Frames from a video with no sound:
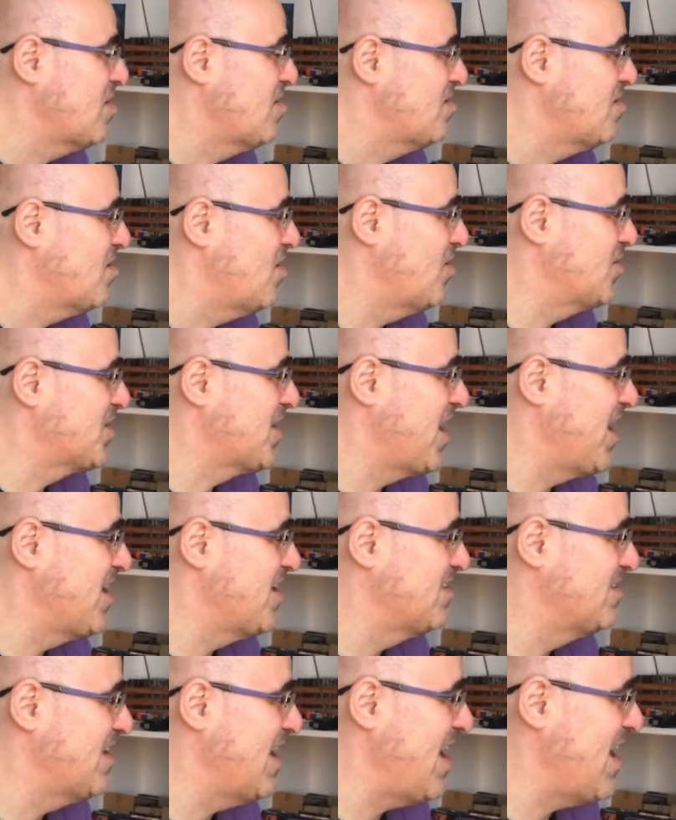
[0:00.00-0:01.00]

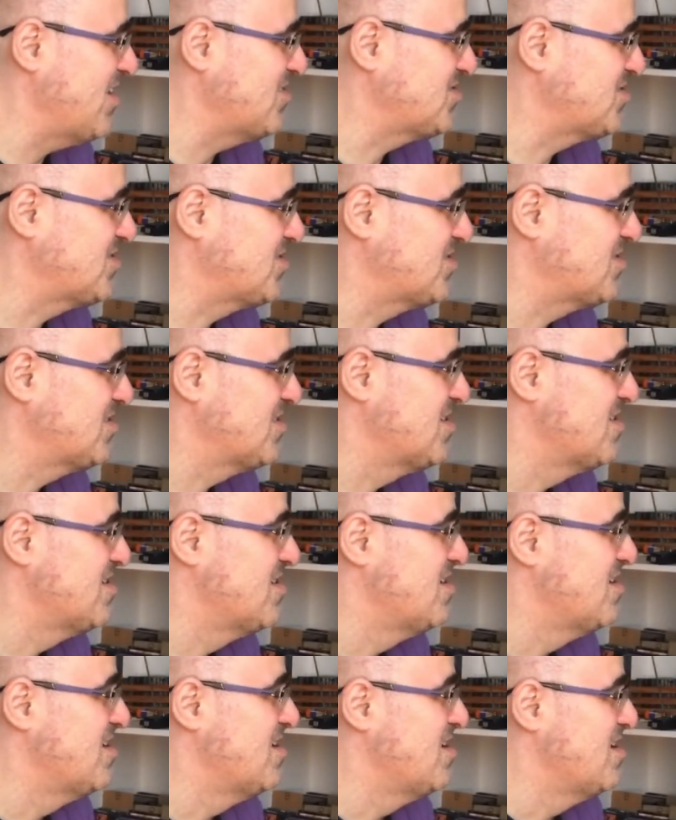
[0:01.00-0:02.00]
Okay, next
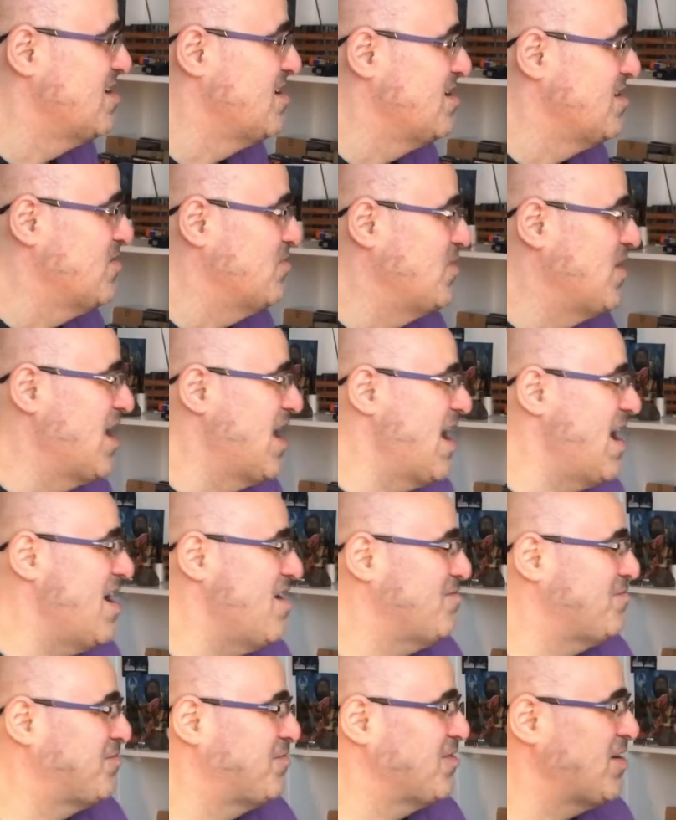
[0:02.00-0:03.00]
we
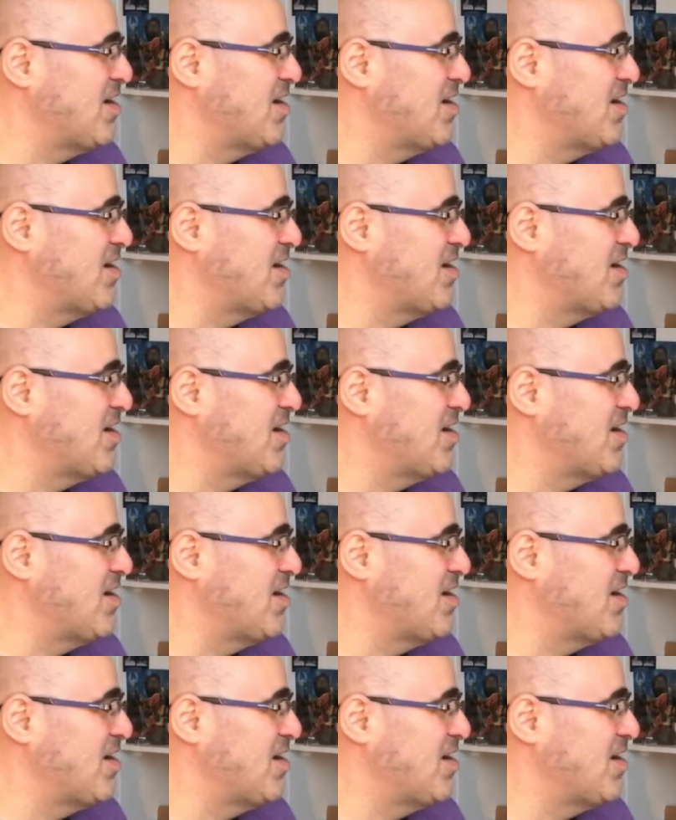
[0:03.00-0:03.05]
have